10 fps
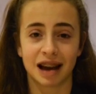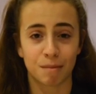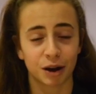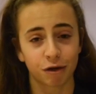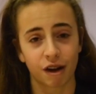how
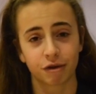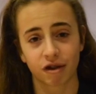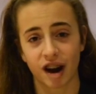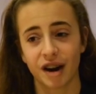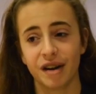much I've
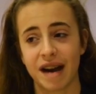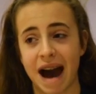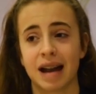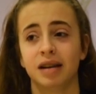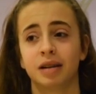grown,
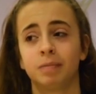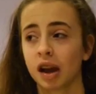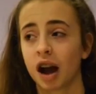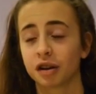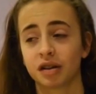and
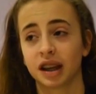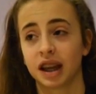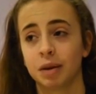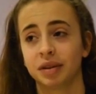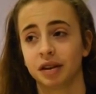I don't think
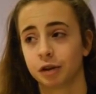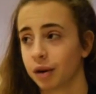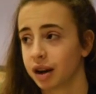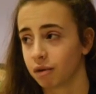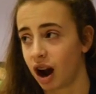he was
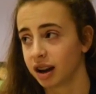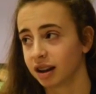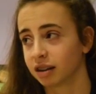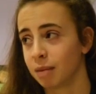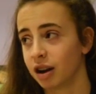enjoying
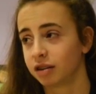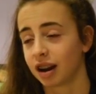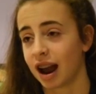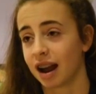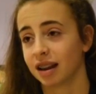riding as much
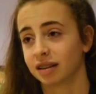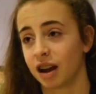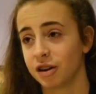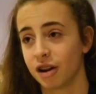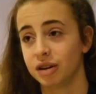as I
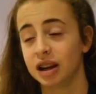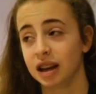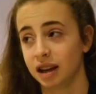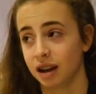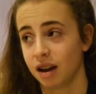know
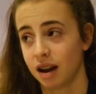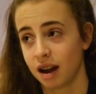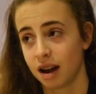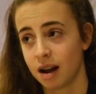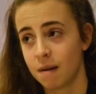he
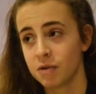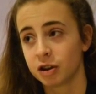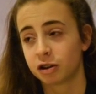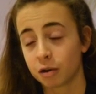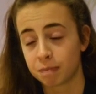
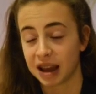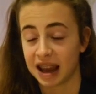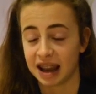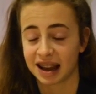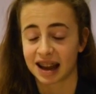should
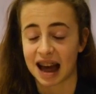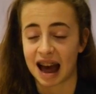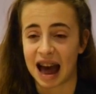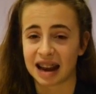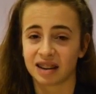be,
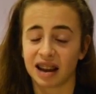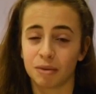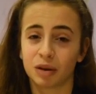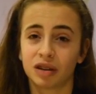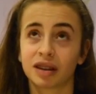and it
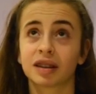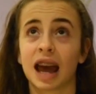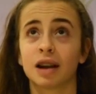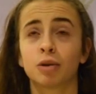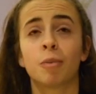was just
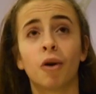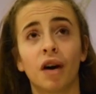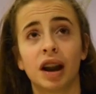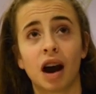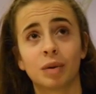getting to a
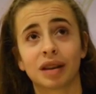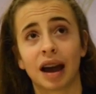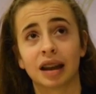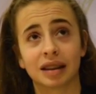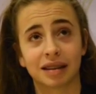point I was
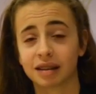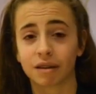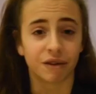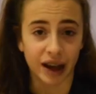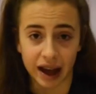like, this
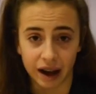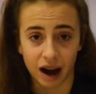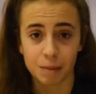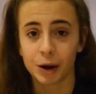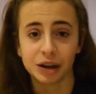isn't fair,
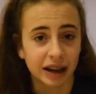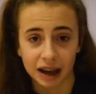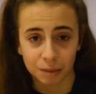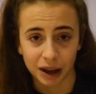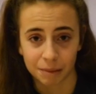I'm only
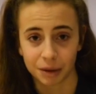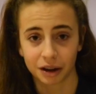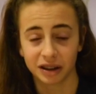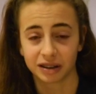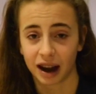keeping him
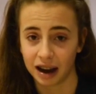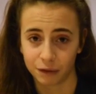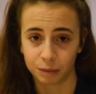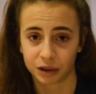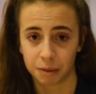because I love
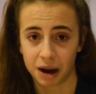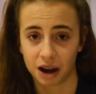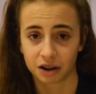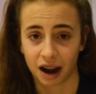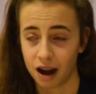him so
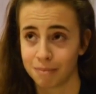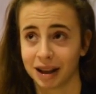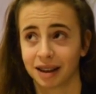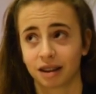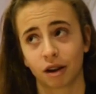much and I'm
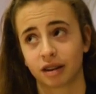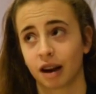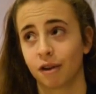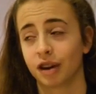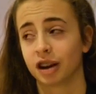being so
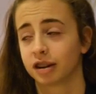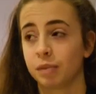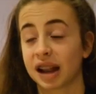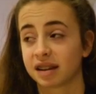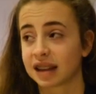selfish.
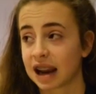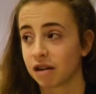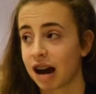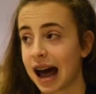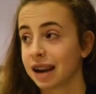We had the
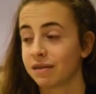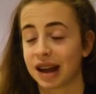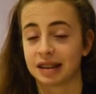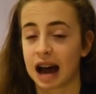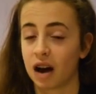saddler out and the
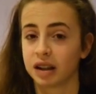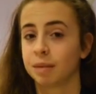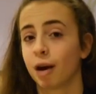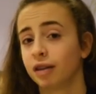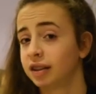vet out, and
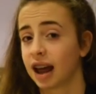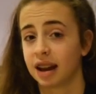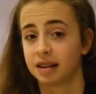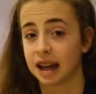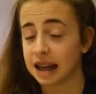they both
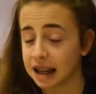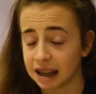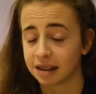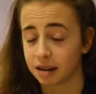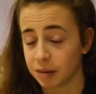said he
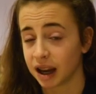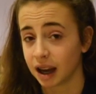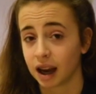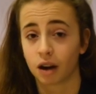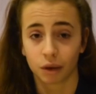needs to
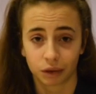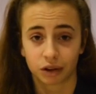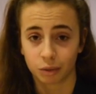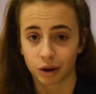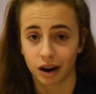be in
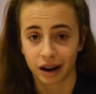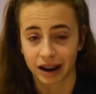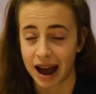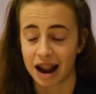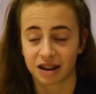constant work,
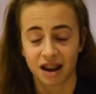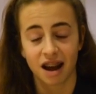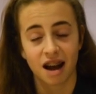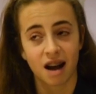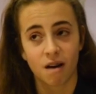and
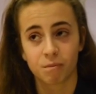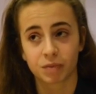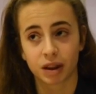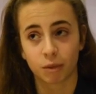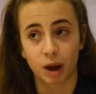
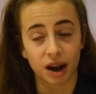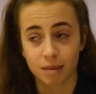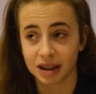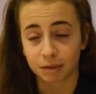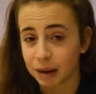when
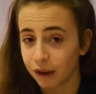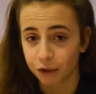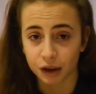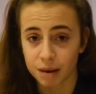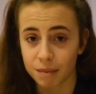I'm this big
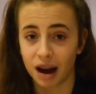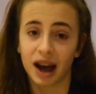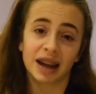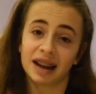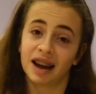for him,
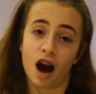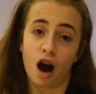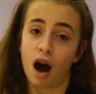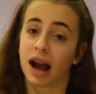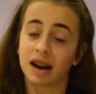I
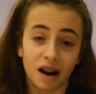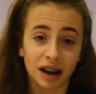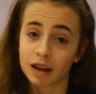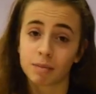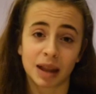
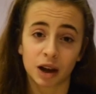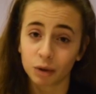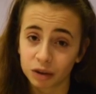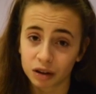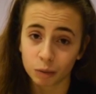can't give him that
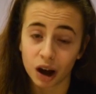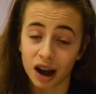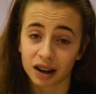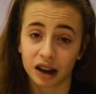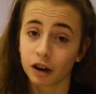constant
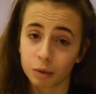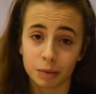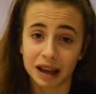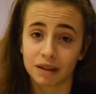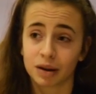work, and I don't want
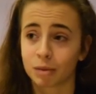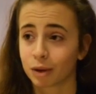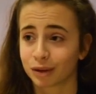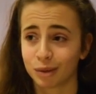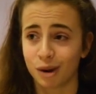to be giving him
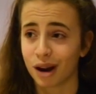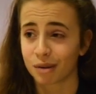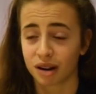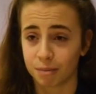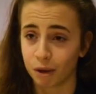constant
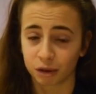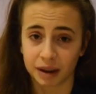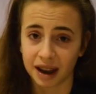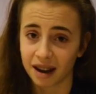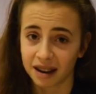work when I'm
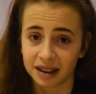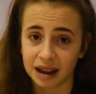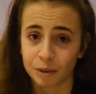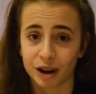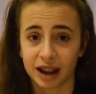possibly hurting
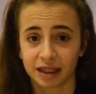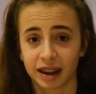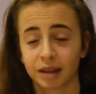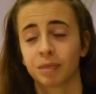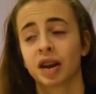him or
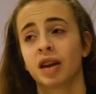anything.